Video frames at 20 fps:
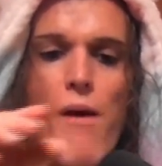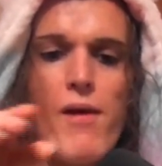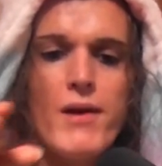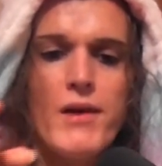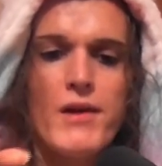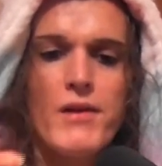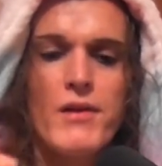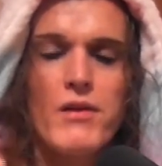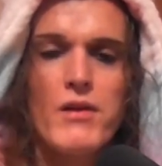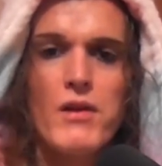
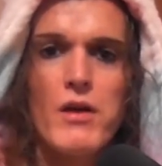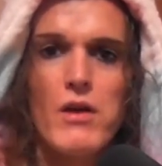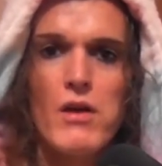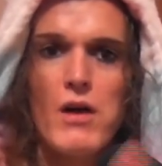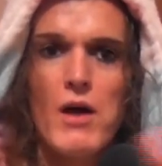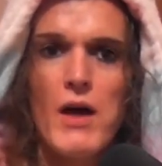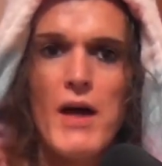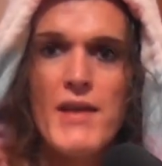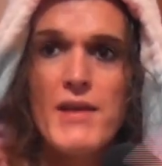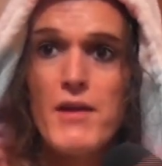and
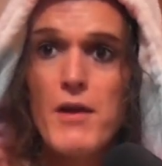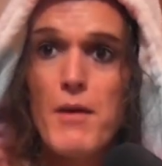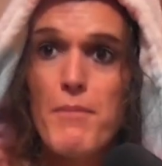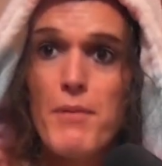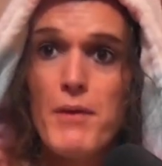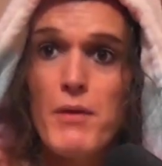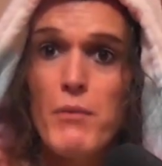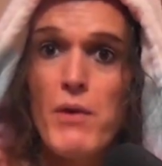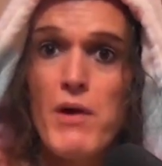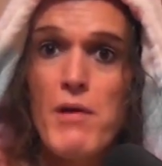I ended up
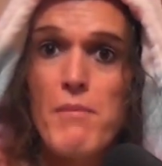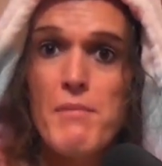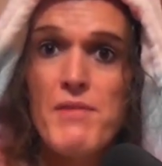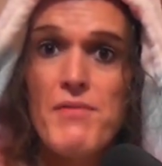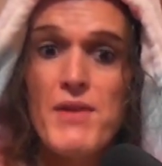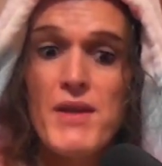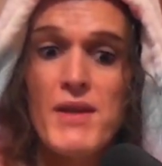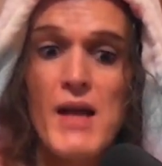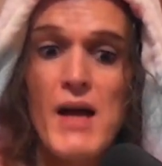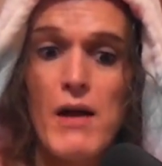where I'm
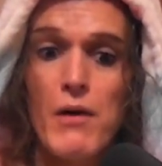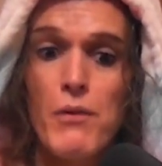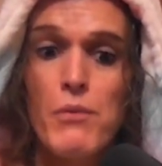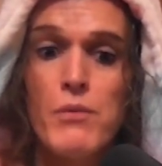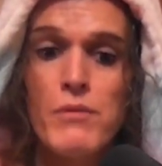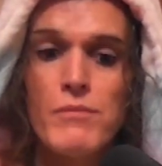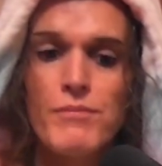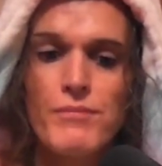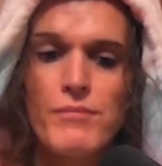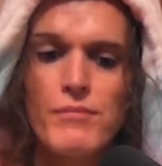living now,
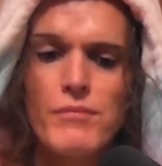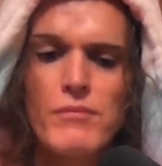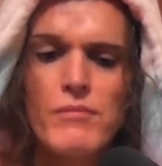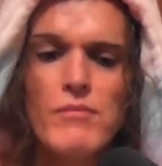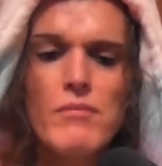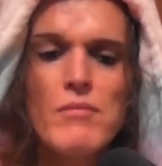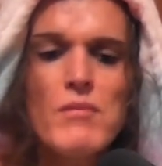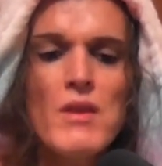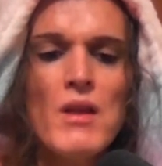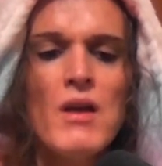
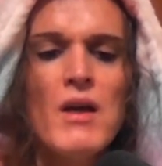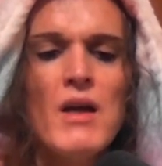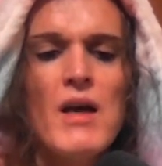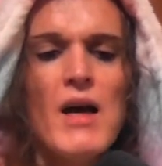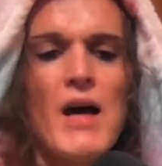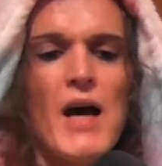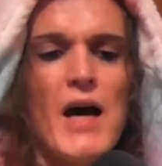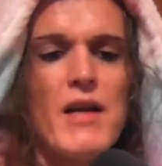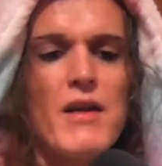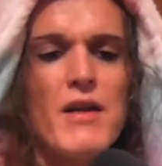
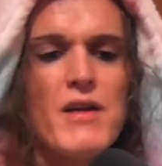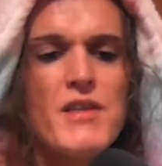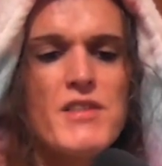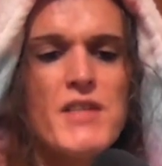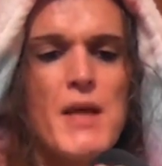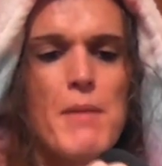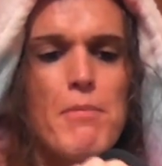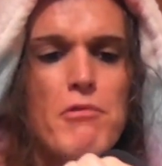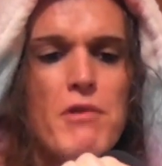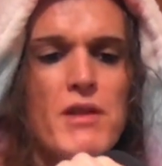and I
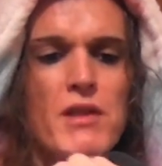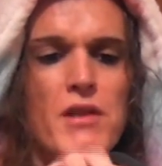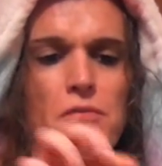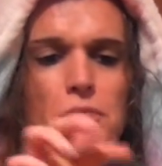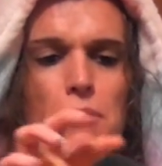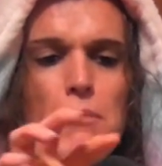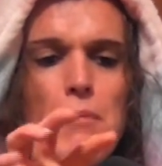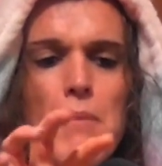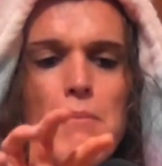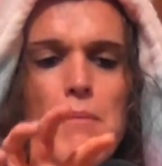separated
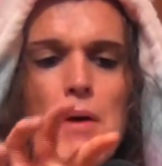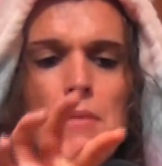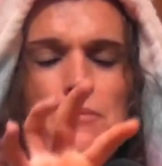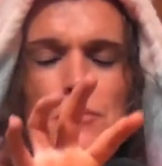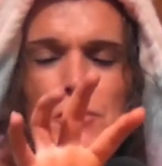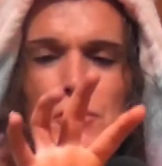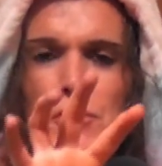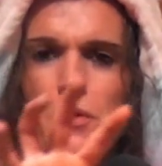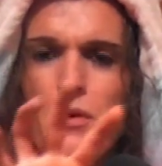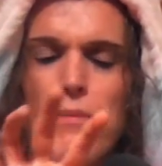from my mum
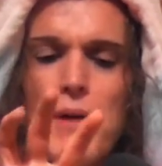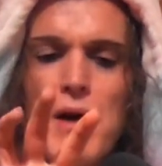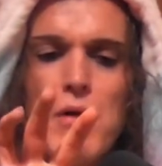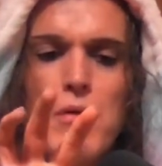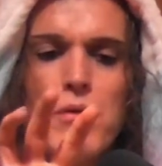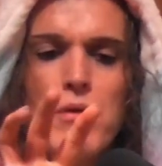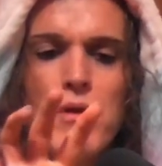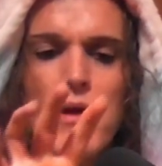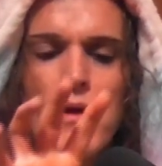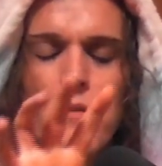for
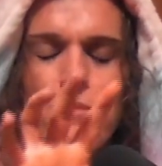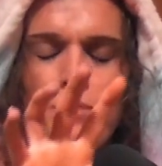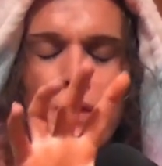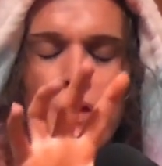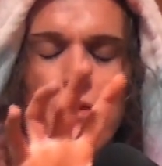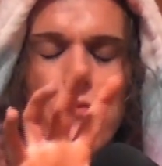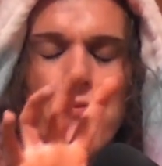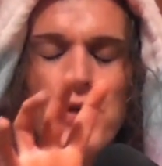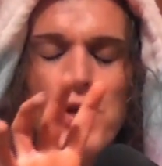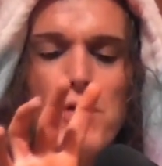about
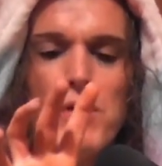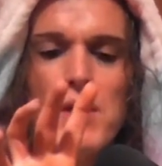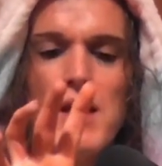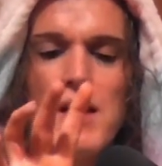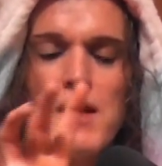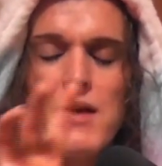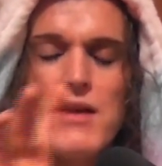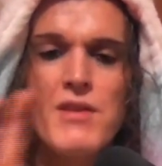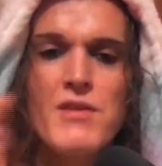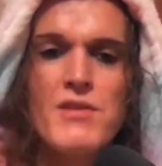a few
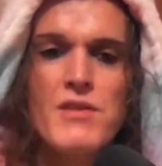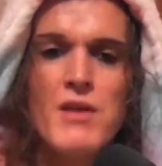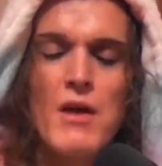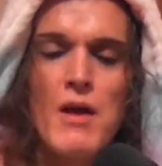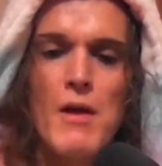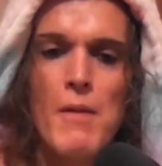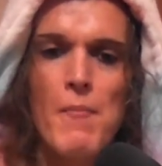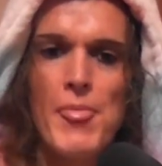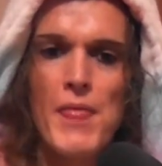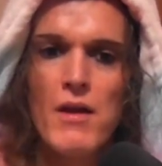years.
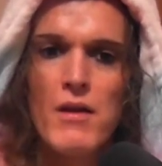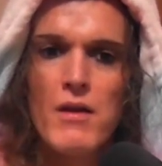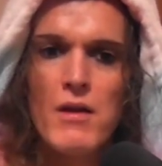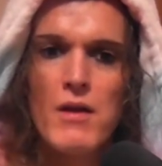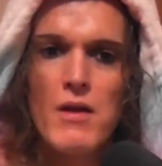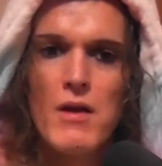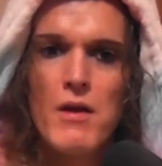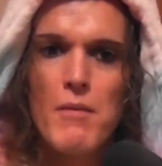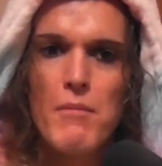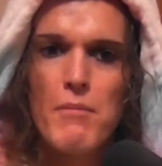
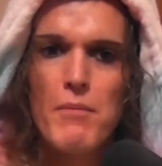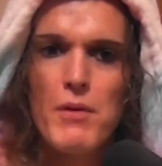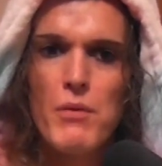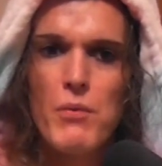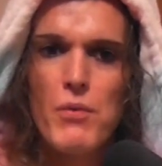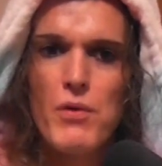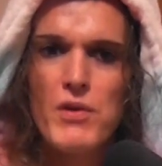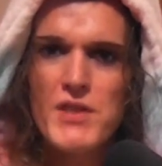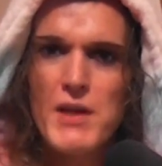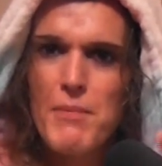But
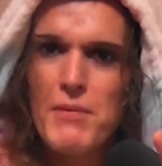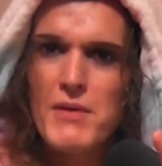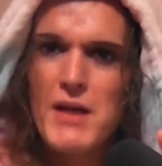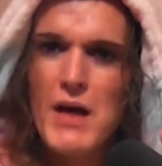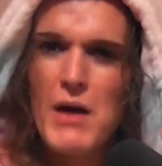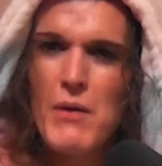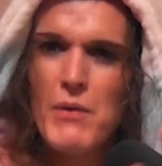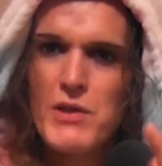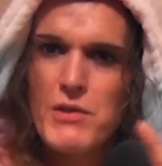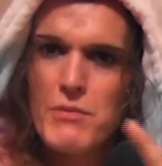what's happened
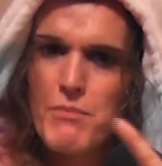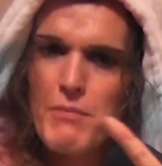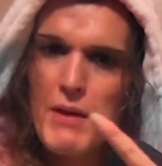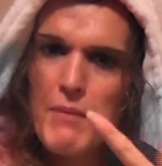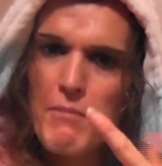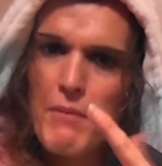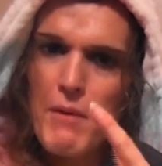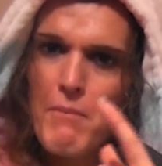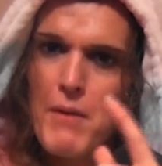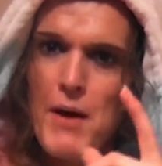now is me
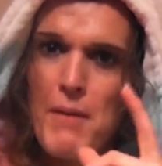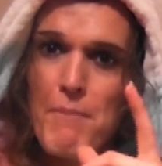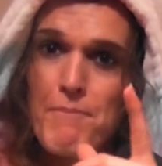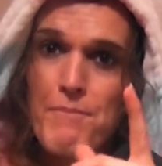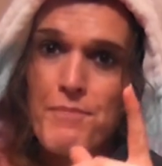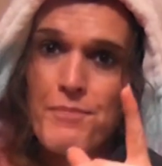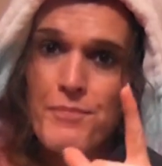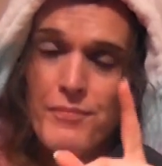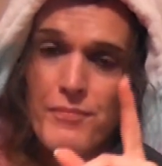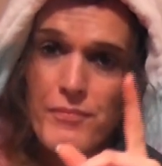and my mum